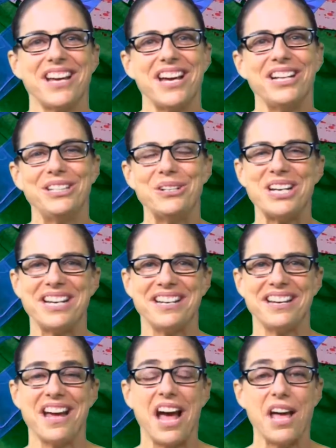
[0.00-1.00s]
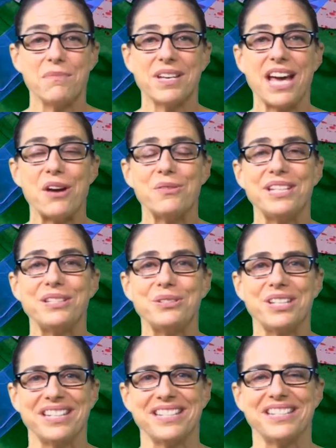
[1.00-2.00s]
Aloha, I'm Kaui
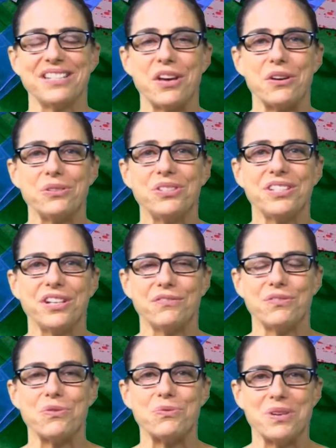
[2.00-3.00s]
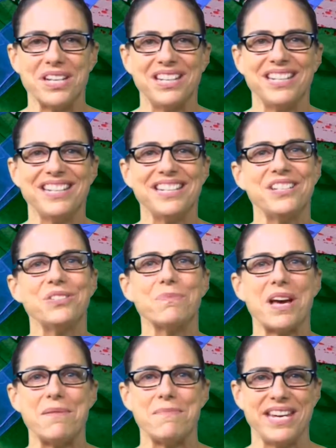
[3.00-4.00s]
Lucas, host of Hawaii is
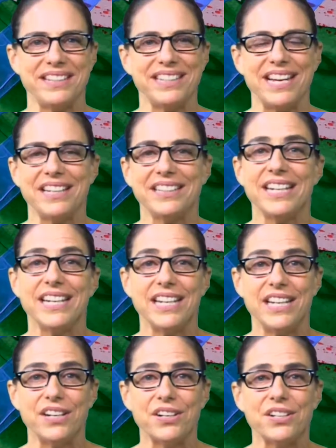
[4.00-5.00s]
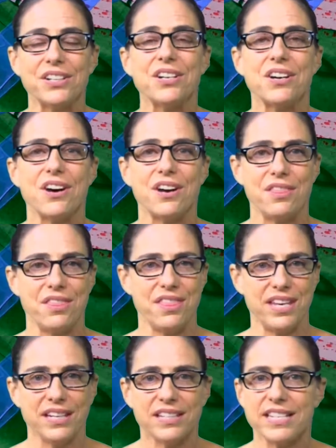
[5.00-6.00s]
My Mainland, here on
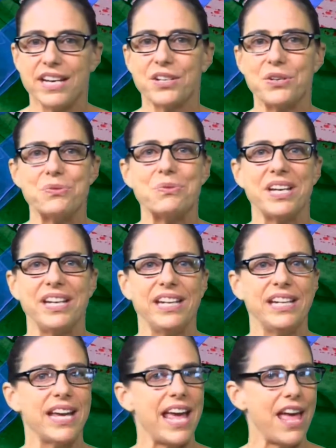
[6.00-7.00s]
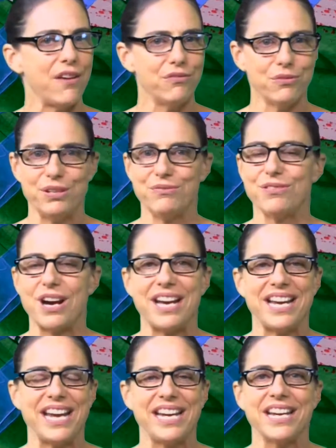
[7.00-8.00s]
Think Tech Hawaii every
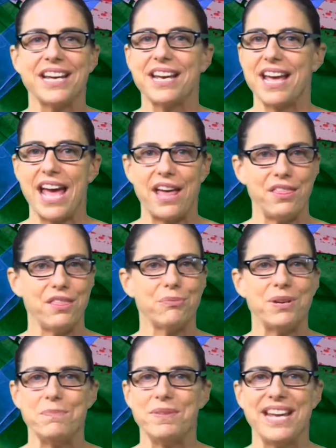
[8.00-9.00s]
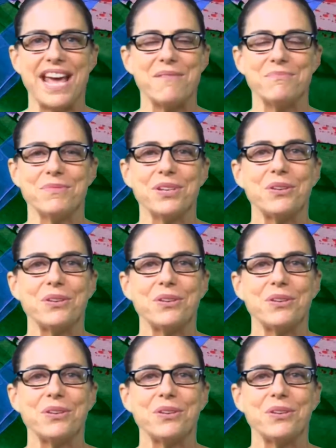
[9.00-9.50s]
Friday at 3 p.m.